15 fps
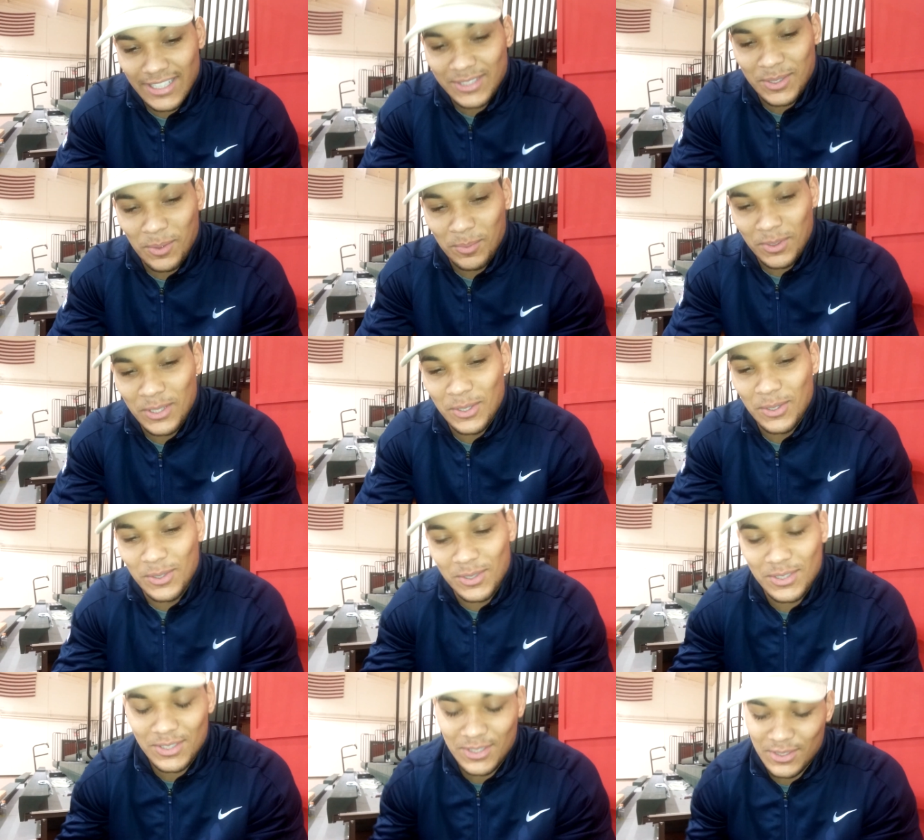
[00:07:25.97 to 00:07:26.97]
It's going to be
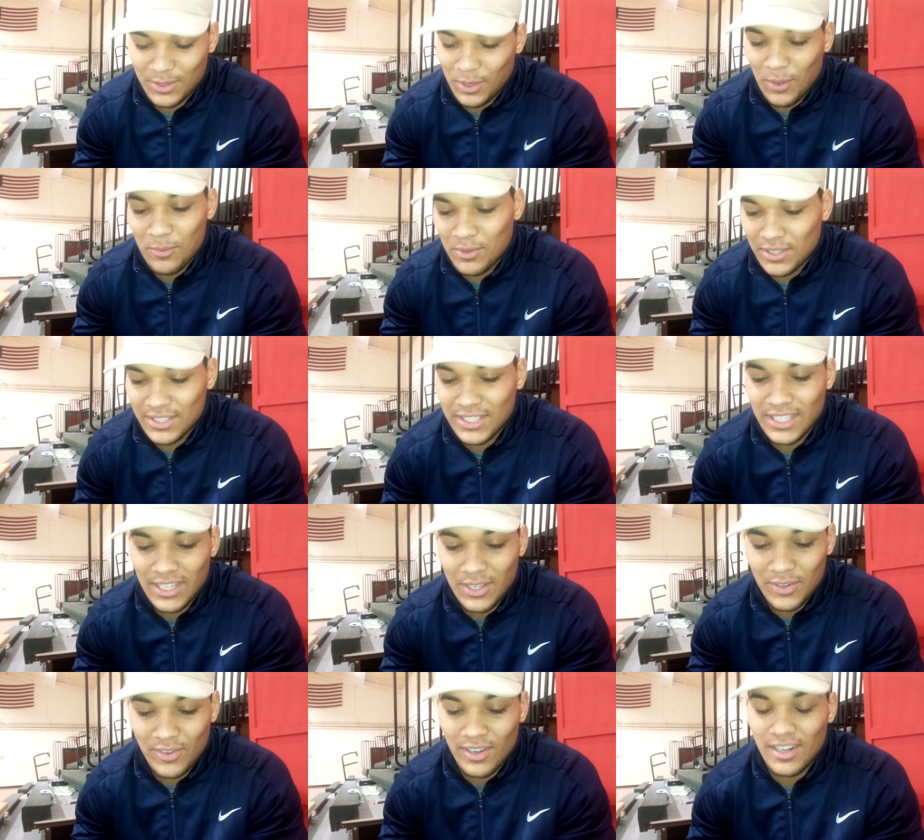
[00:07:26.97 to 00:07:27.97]
huge. I want to sell
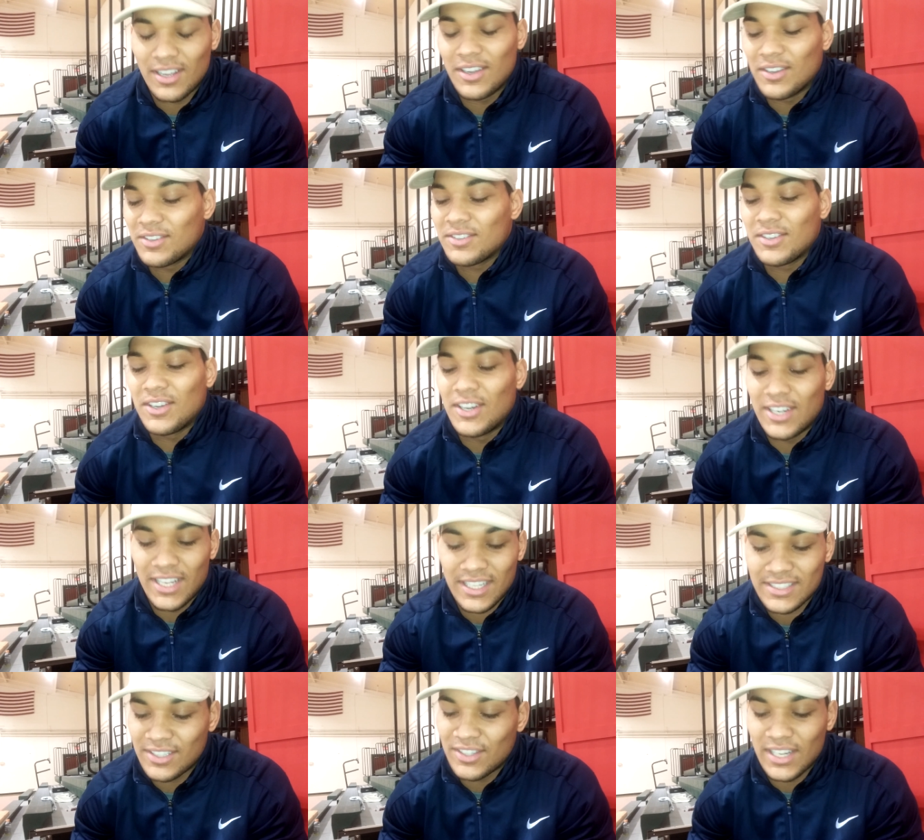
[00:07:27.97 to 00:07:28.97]
out crowd, all
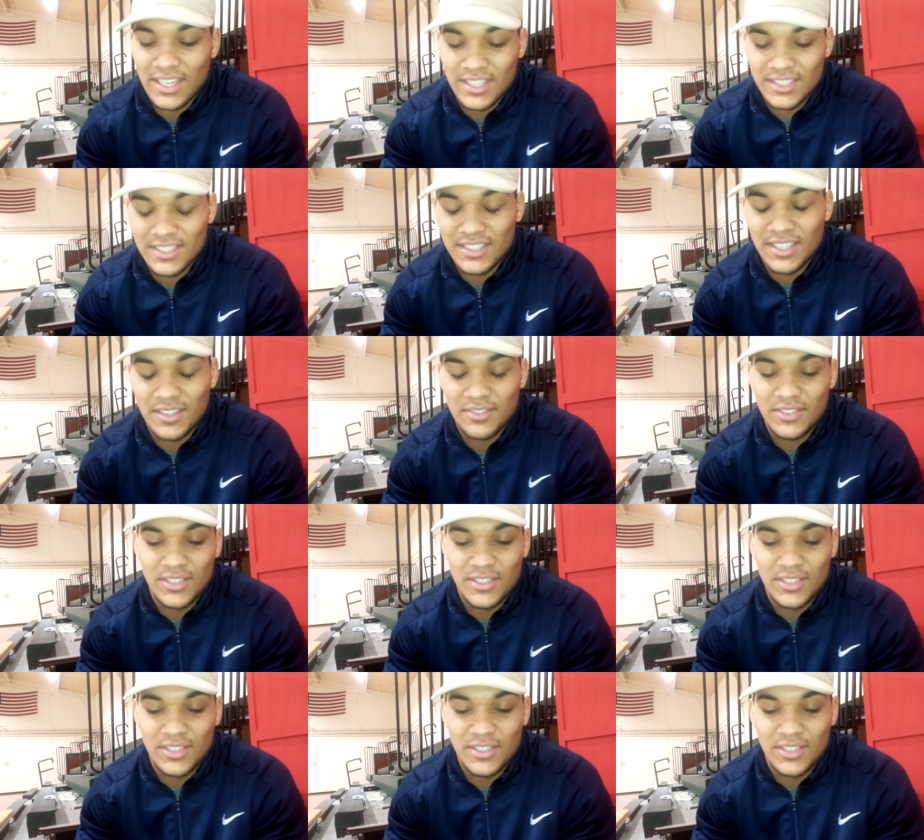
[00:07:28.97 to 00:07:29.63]
that, all that good stuff.